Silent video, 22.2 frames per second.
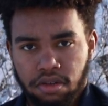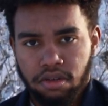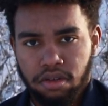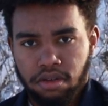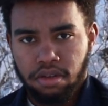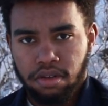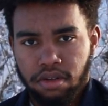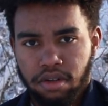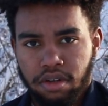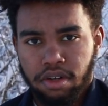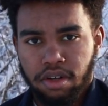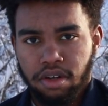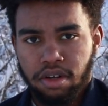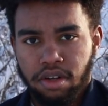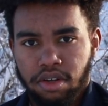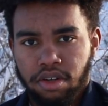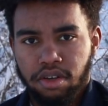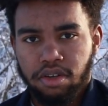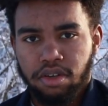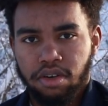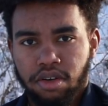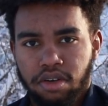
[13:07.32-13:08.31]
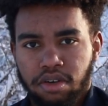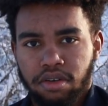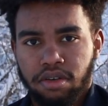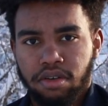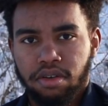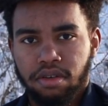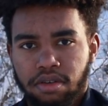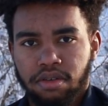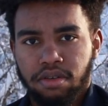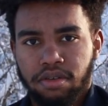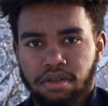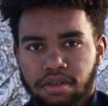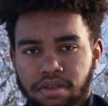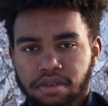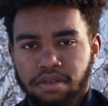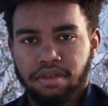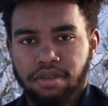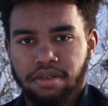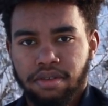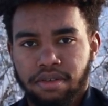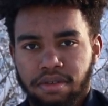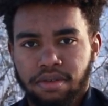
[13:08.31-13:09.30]
I usually edit
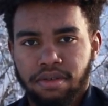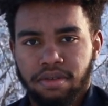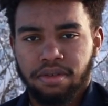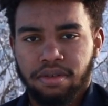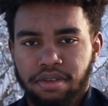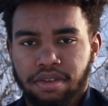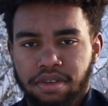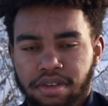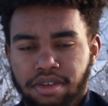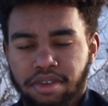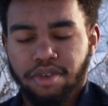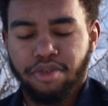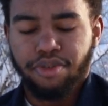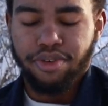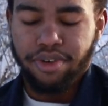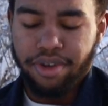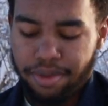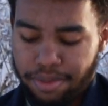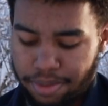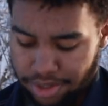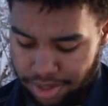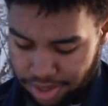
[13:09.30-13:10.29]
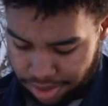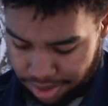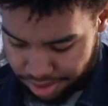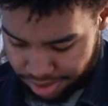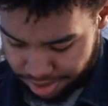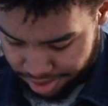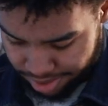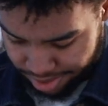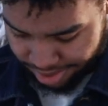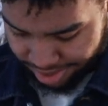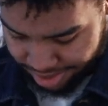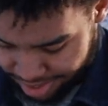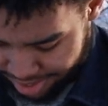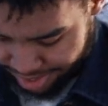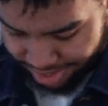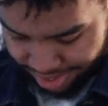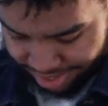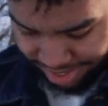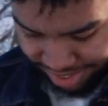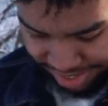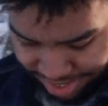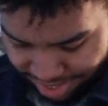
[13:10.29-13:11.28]
my photos. Usually
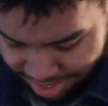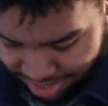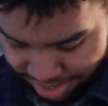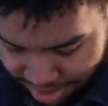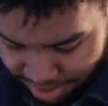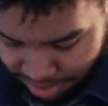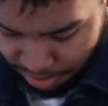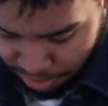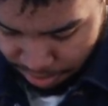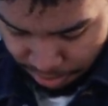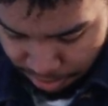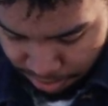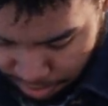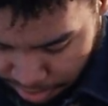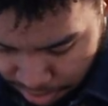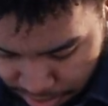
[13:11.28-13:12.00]
some photos